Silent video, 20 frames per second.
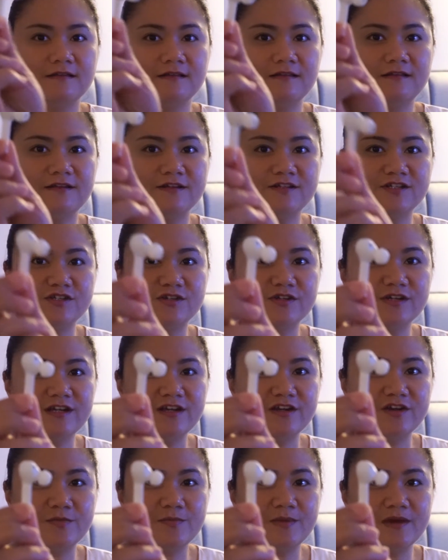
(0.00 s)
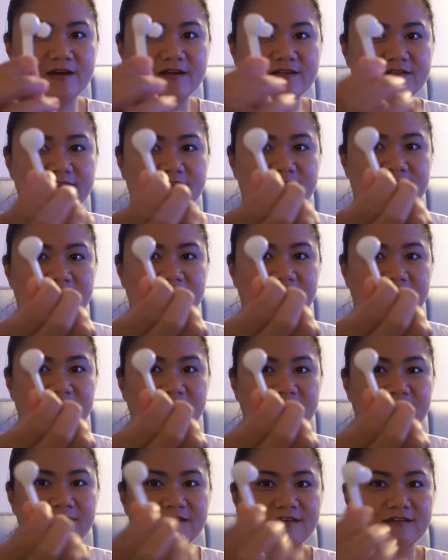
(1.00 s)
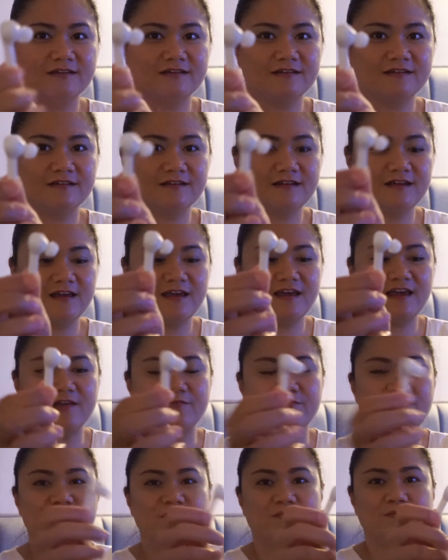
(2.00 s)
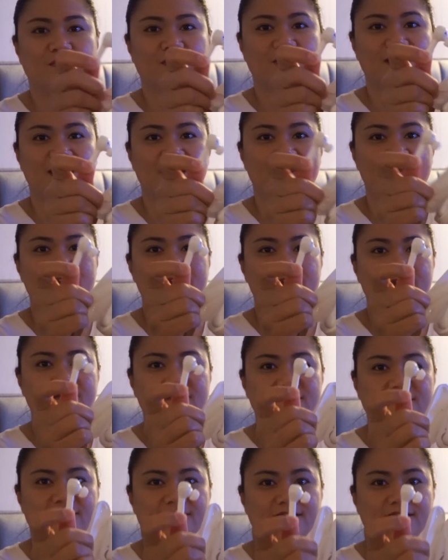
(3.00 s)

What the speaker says: there's your earbuds, and when you put it in,